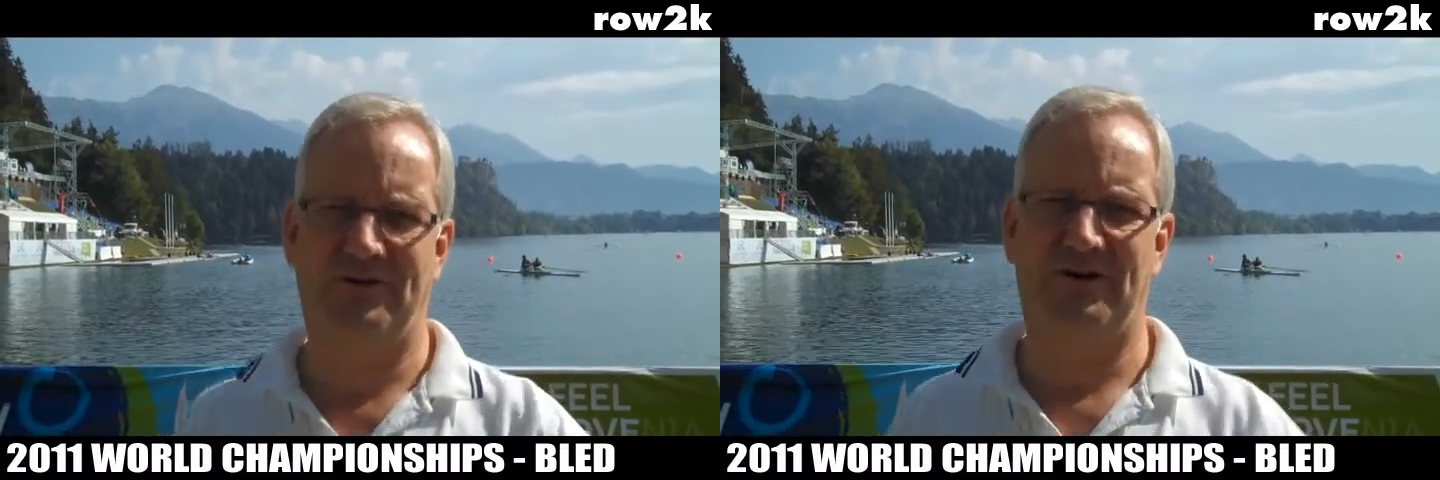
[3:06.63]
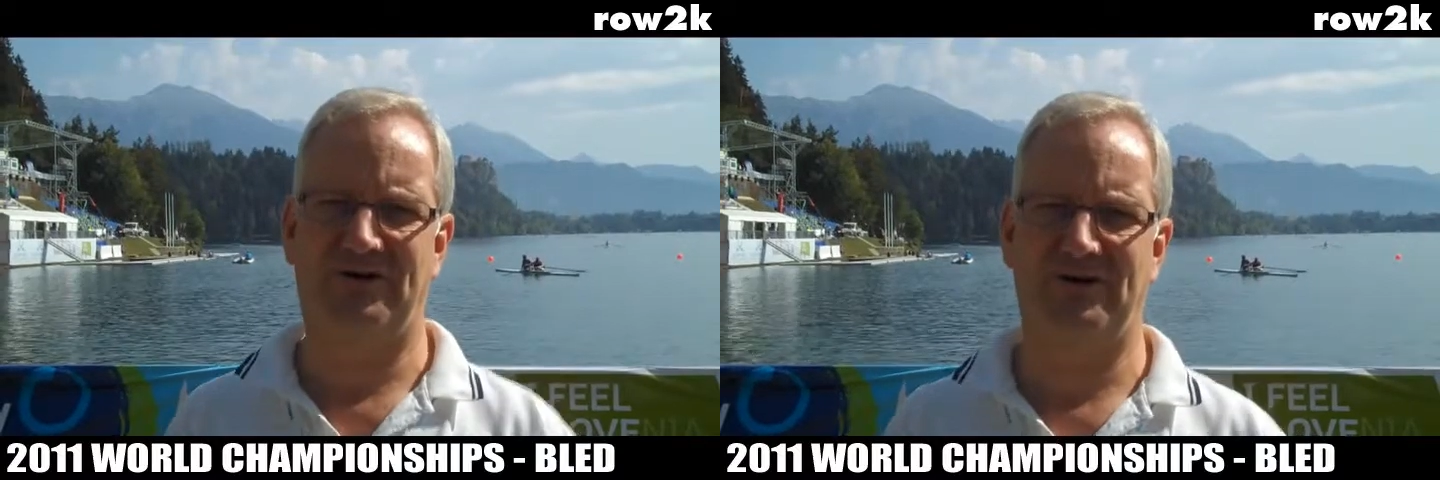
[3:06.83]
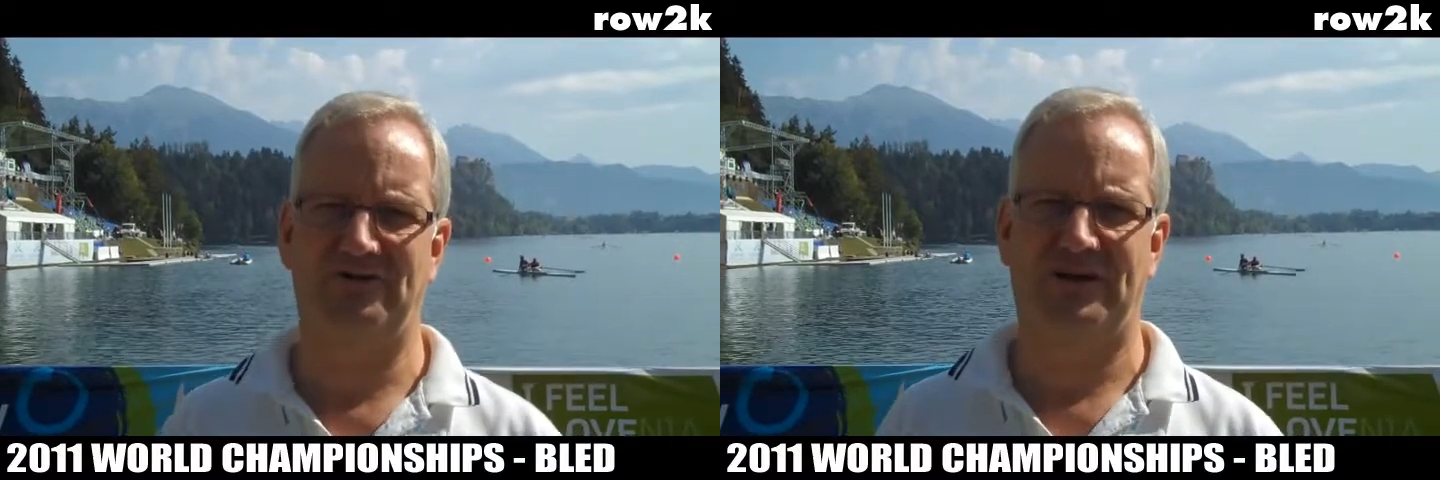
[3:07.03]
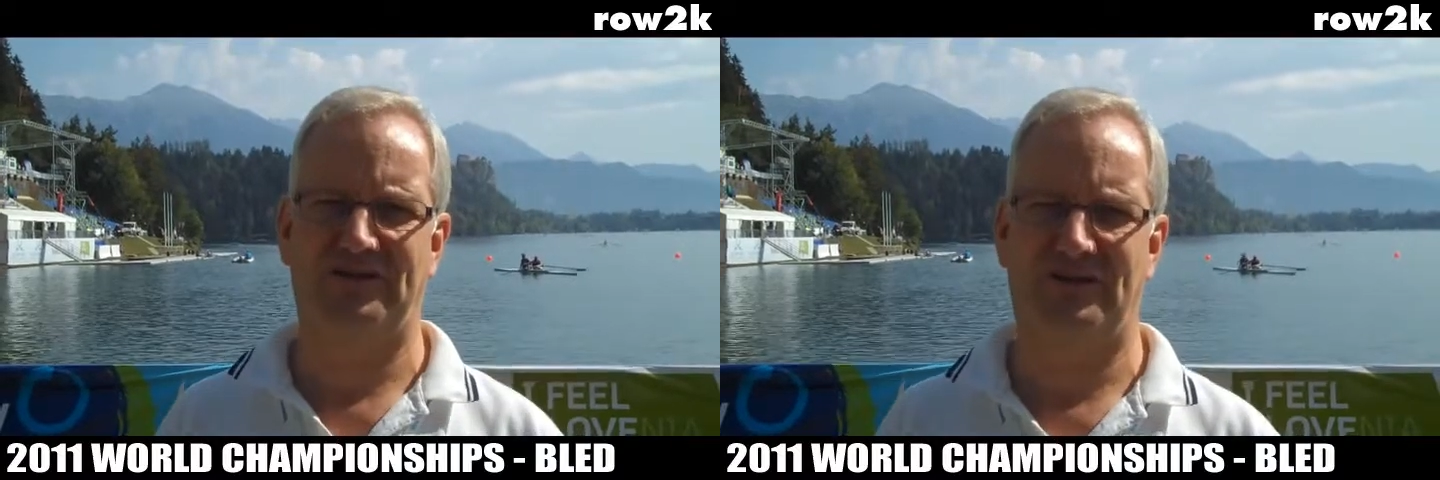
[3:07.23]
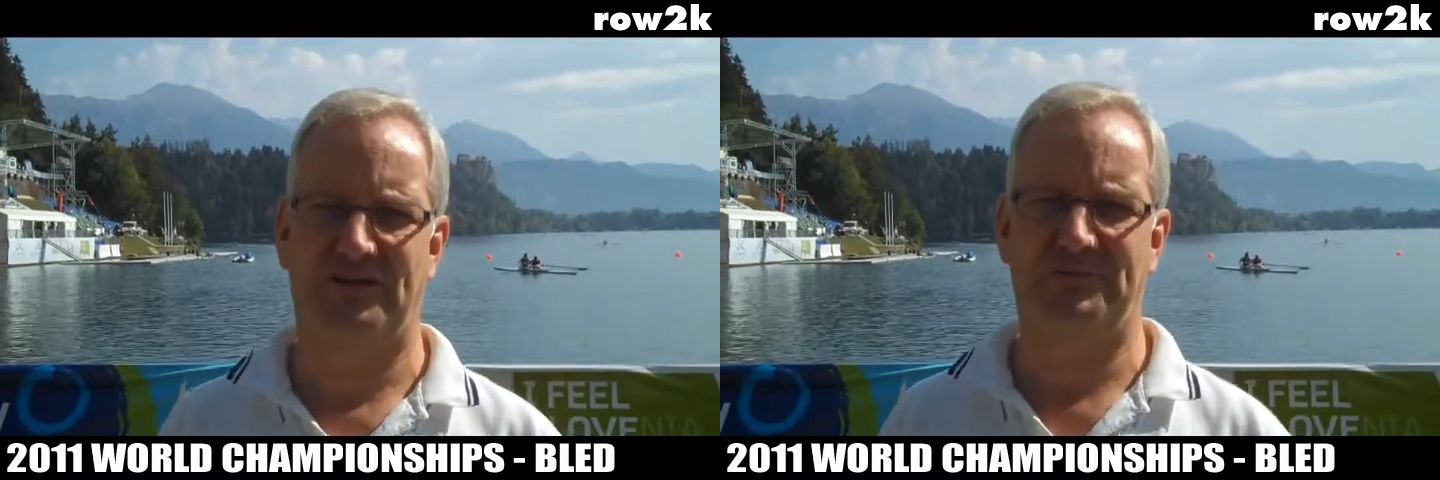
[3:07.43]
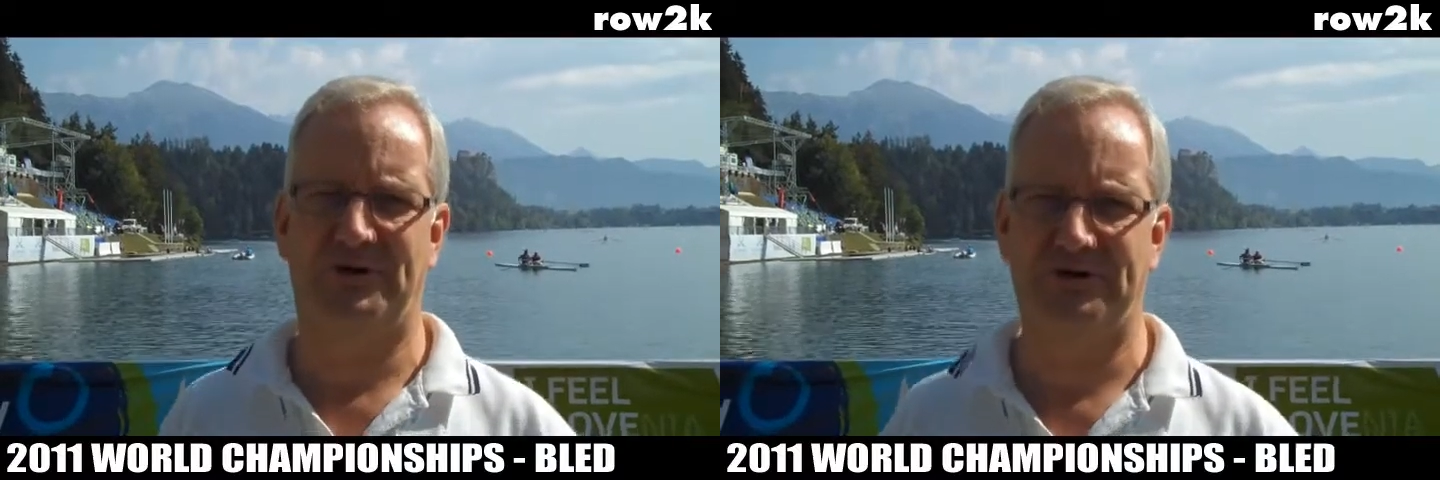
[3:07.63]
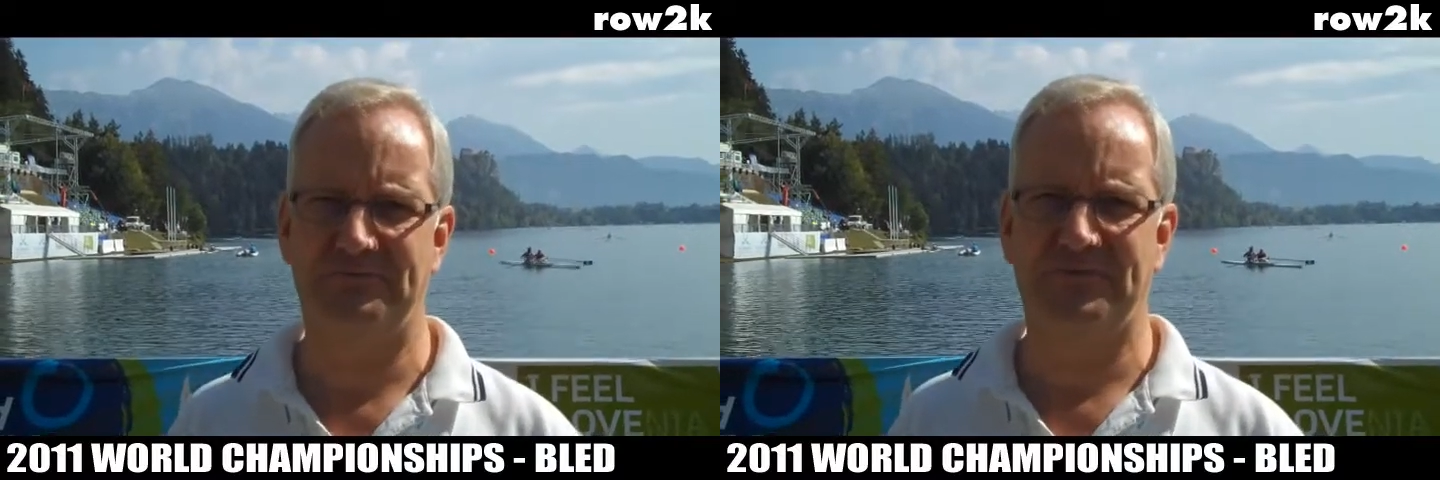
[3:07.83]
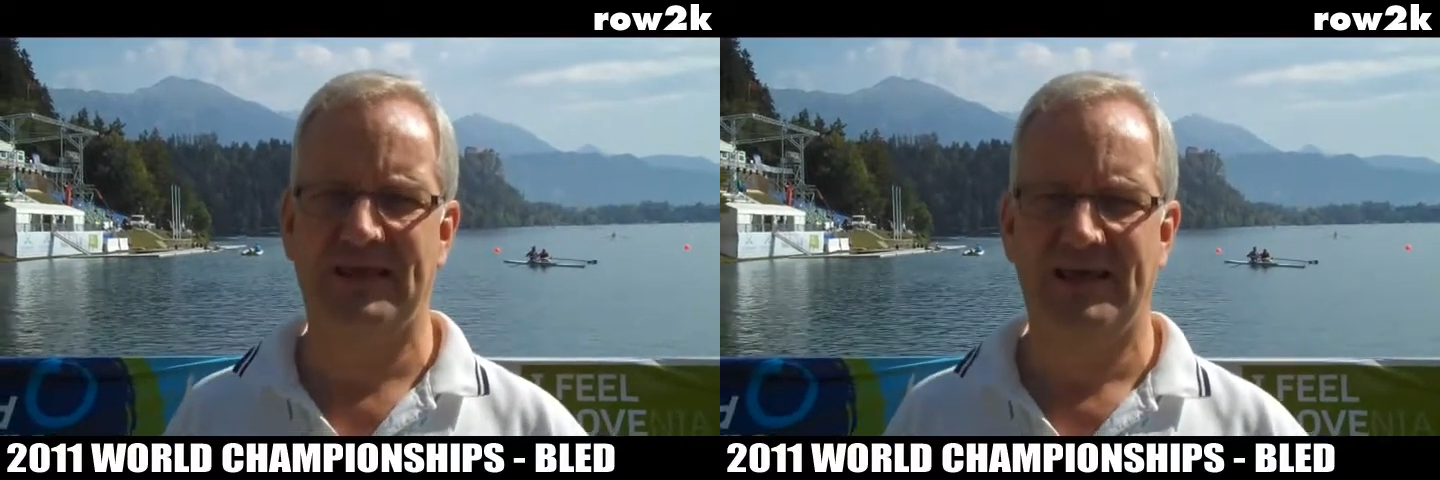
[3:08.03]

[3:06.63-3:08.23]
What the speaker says: we've got crew six at the bottom.